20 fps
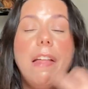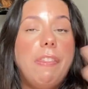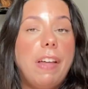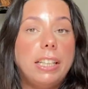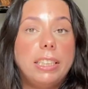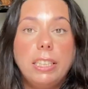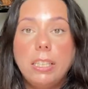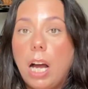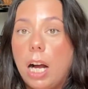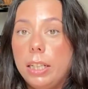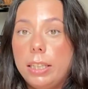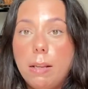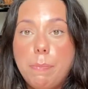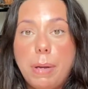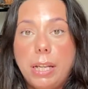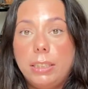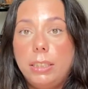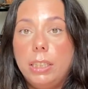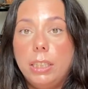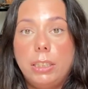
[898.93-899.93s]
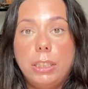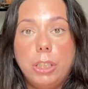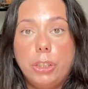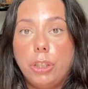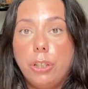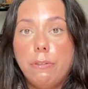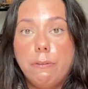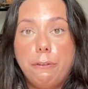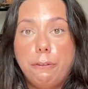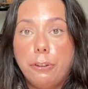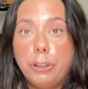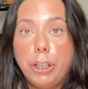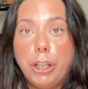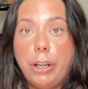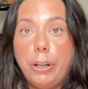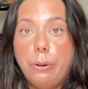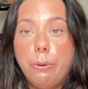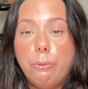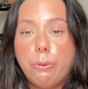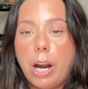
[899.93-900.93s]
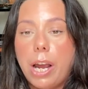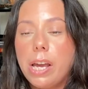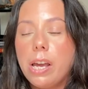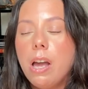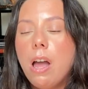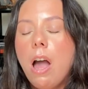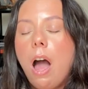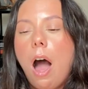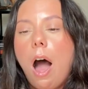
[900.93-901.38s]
That's not the best decision for you, right?